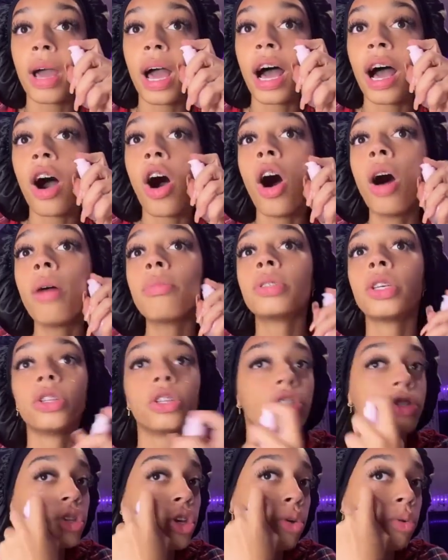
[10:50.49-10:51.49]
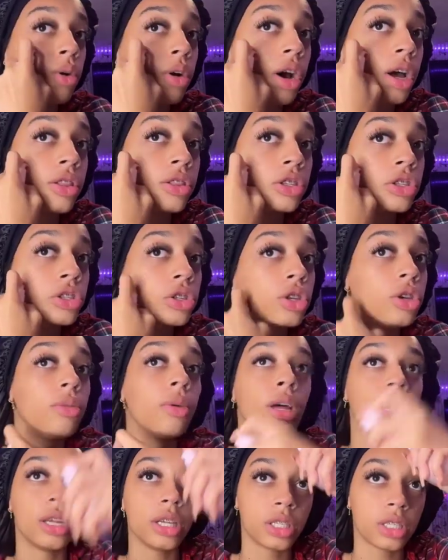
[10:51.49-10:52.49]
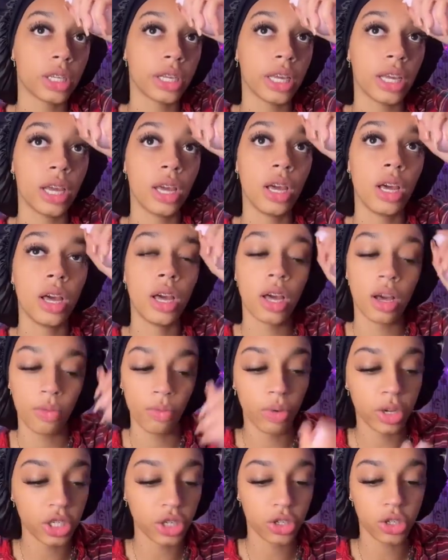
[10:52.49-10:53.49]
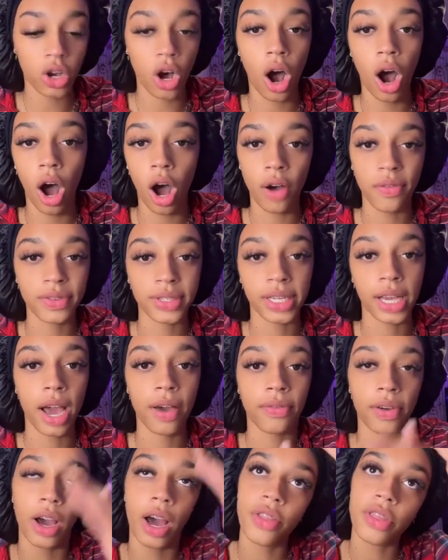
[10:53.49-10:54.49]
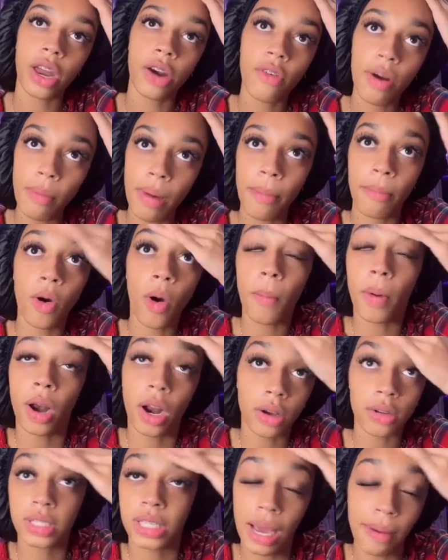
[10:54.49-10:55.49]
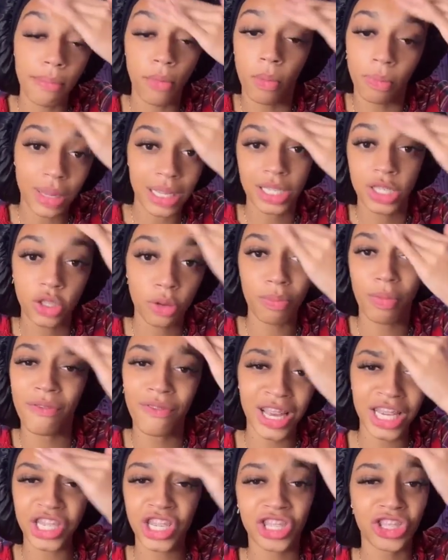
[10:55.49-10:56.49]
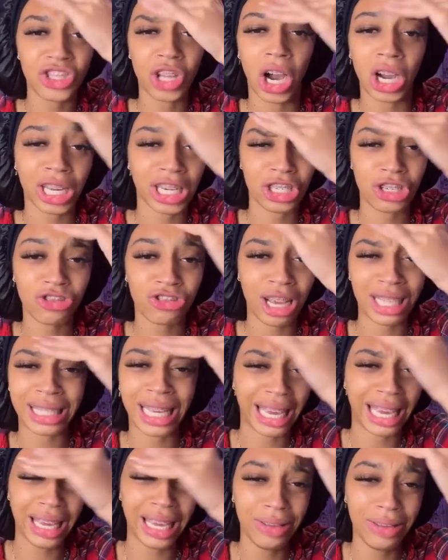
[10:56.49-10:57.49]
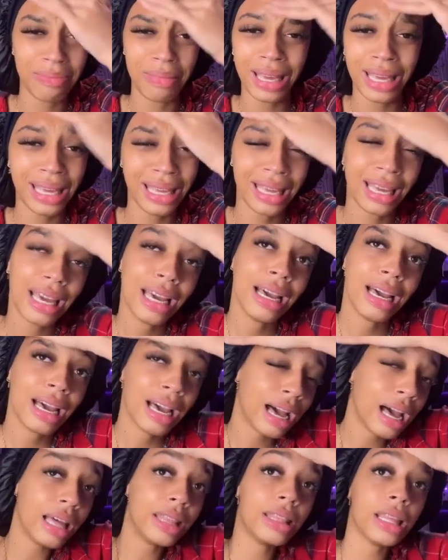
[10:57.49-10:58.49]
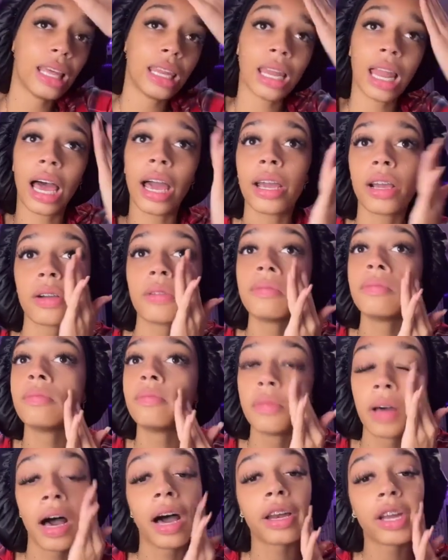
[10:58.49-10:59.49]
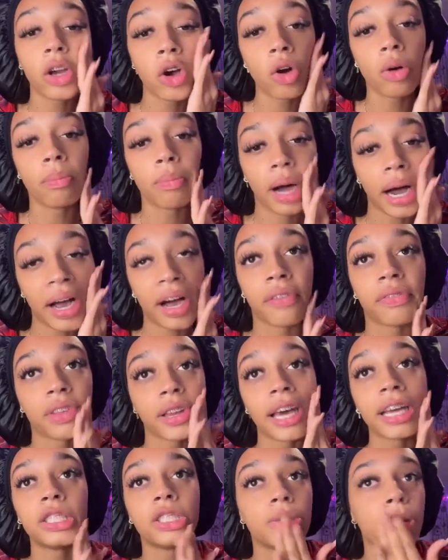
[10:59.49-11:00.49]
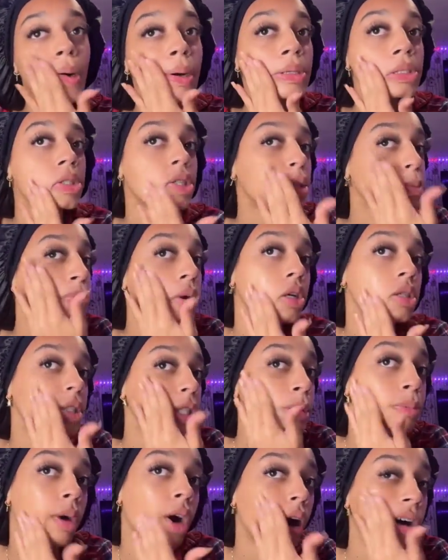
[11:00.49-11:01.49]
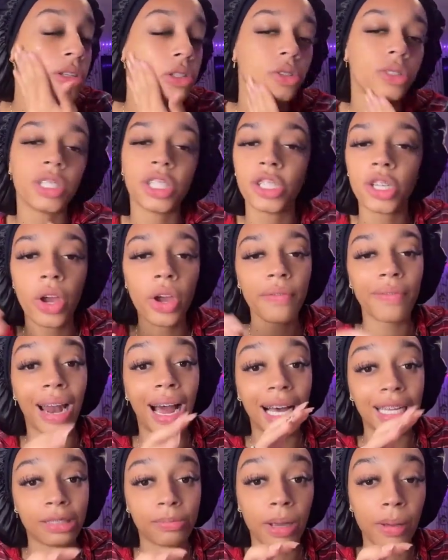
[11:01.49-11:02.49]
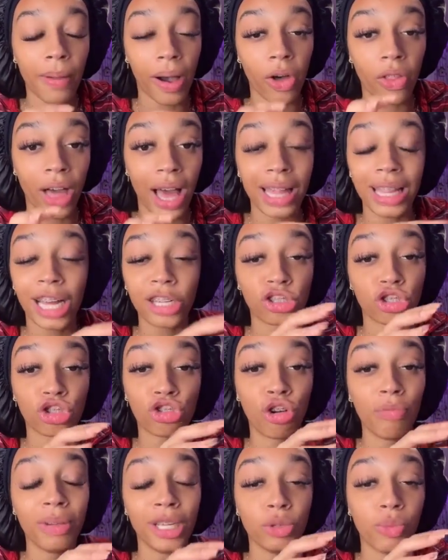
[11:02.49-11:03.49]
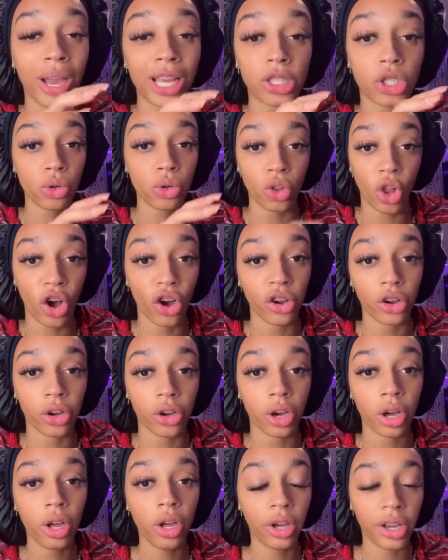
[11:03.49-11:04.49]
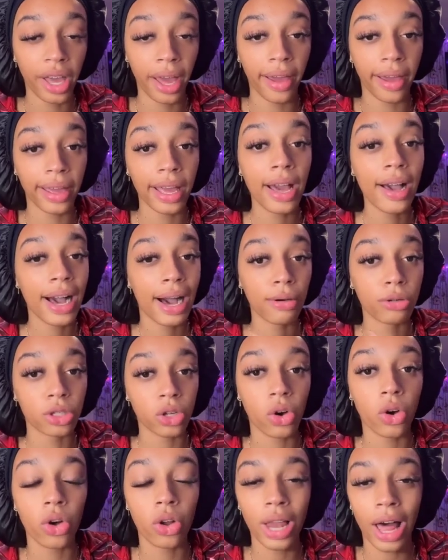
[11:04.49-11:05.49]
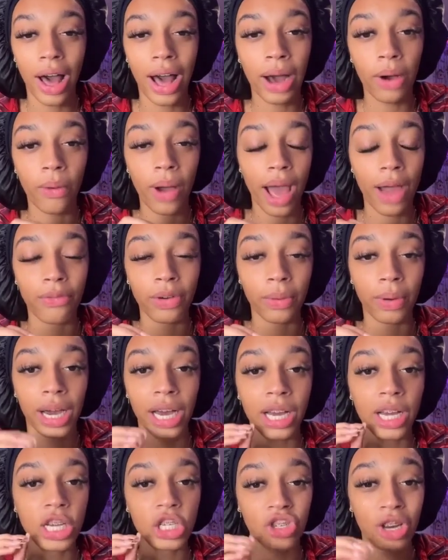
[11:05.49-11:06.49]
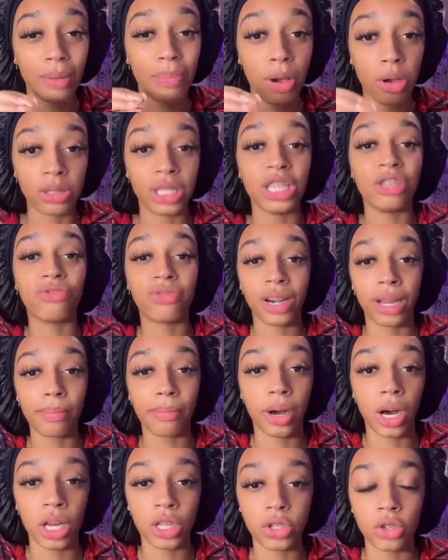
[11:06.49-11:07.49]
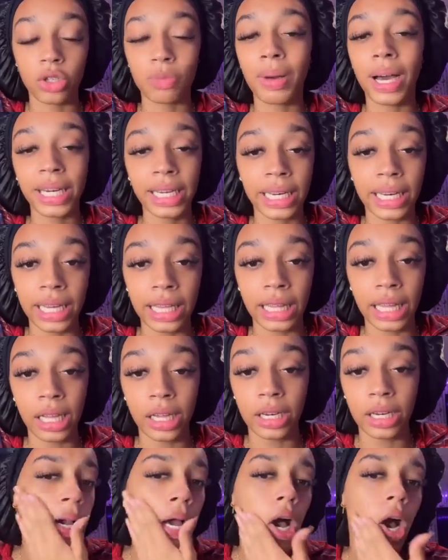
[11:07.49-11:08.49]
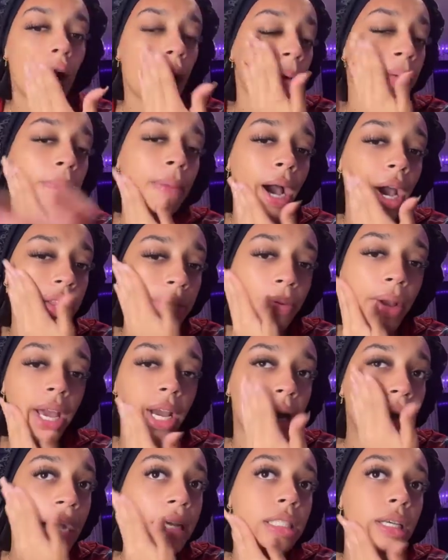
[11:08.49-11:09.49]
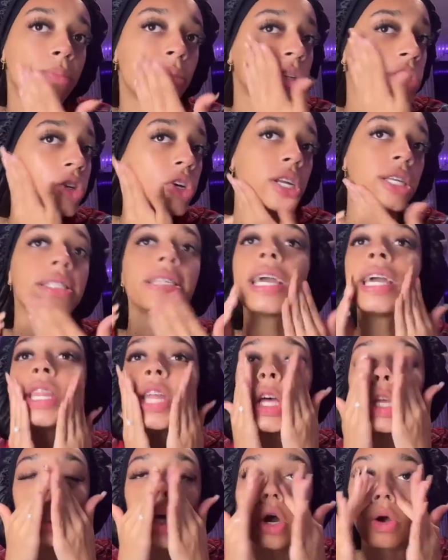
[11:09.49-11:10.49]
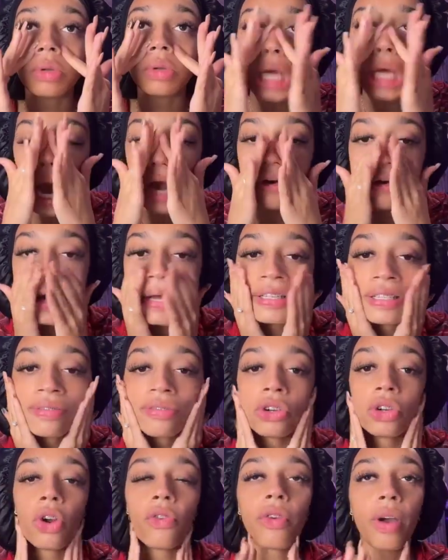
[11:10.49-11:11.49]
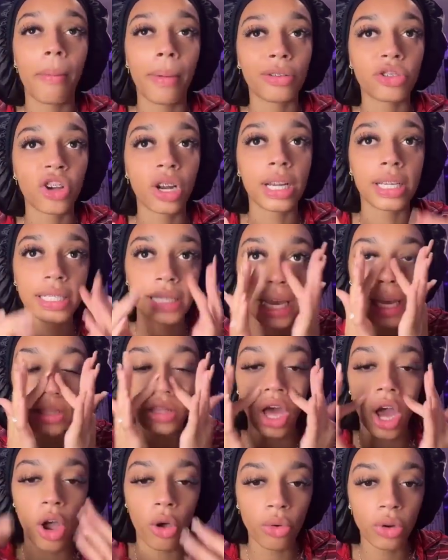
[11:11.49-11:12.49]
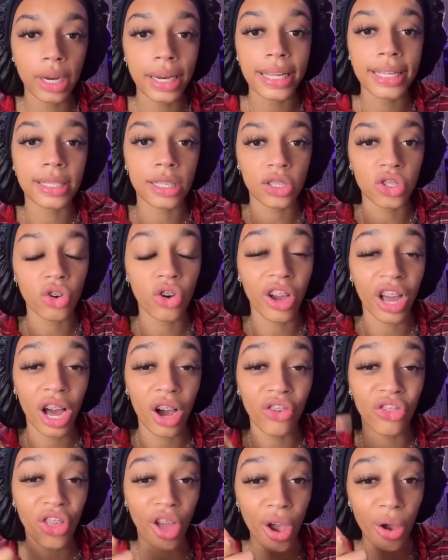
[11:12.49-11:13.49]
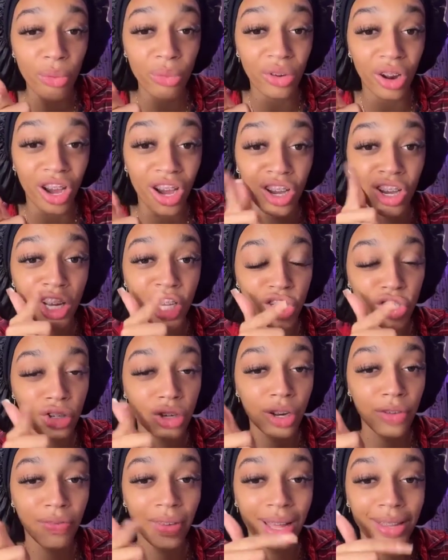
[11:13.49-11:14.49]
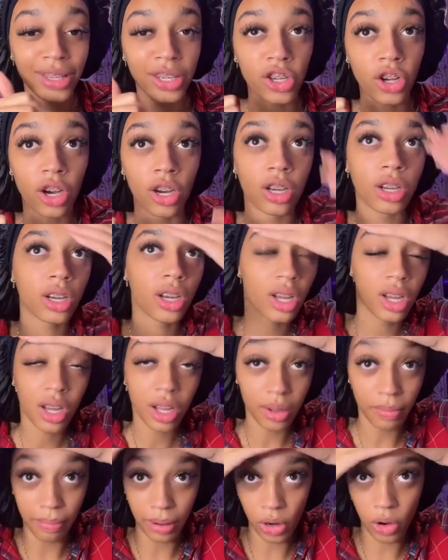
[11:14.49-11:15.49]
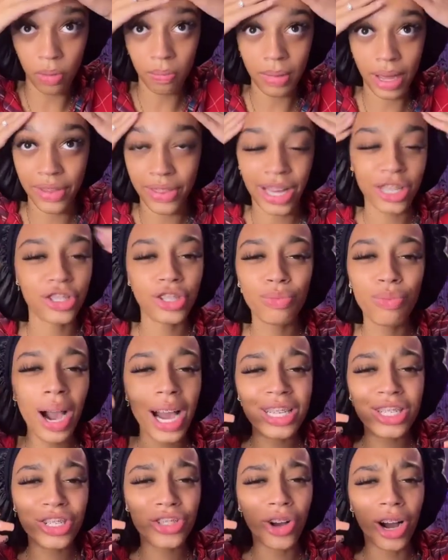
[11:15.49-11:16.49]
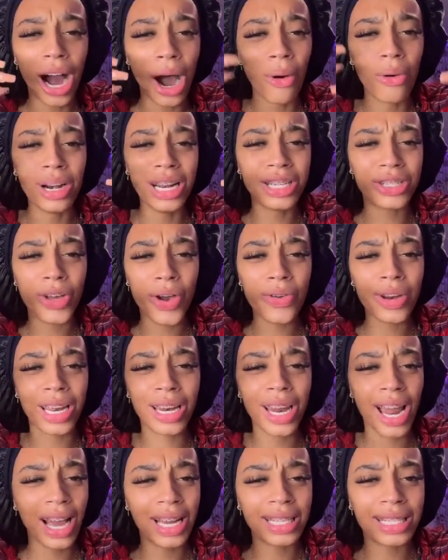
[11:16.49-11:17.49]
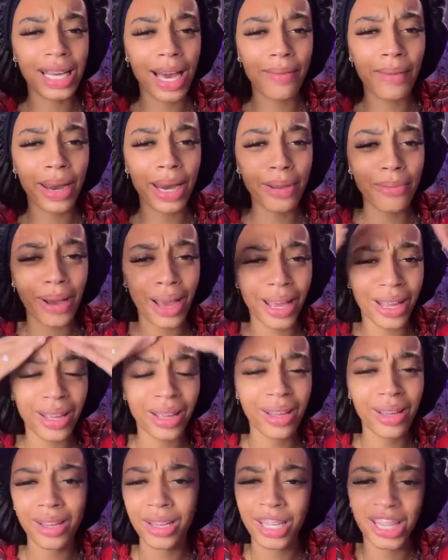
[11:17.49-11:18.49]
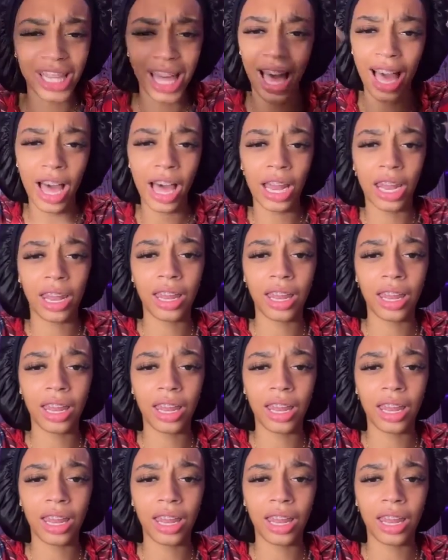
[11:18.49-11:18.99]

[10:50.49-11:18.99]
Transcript: I hopped on the scooter and the scooter literally... We just got off together, and then I rang my mum, and I was like, "Mum, there's some vicious dog, and he just tried to eat me." And then, like, I didn't come back after, like, 2 hours, because I was posting these parcels, and don't even ask me about that. That just took me way long, okay? I was all out everywhere trying to post these frigging parcels, but I did it in the end. And by the way, guys, I'm not trying to say this dog was, like, aggressive or nothing. I'm trying to say the owner needs to sort it out. The owner shouldn't have let the dog become like that. Why is the dog out on its own at nighttime anyway? The hell.